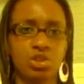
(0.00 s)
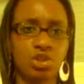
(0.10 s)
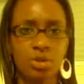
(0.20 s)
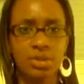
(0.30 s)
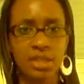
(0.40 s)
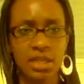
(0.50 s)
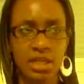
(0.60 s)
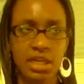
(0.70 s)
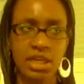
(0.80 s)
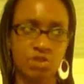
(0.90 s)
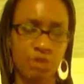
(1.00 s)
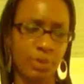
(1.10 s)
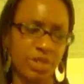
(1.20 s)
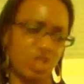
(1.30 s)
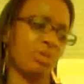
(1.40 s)
You know what I'm saying? Cussing
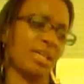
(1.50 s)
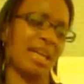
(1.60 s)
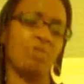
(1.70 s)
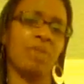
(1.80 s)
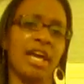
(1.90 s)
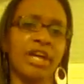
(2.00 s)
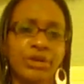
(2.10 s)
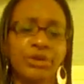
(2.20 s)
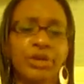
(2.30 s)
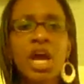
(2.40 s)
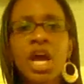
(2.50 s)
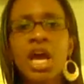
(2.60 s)
around with it. She was like, I don't like her.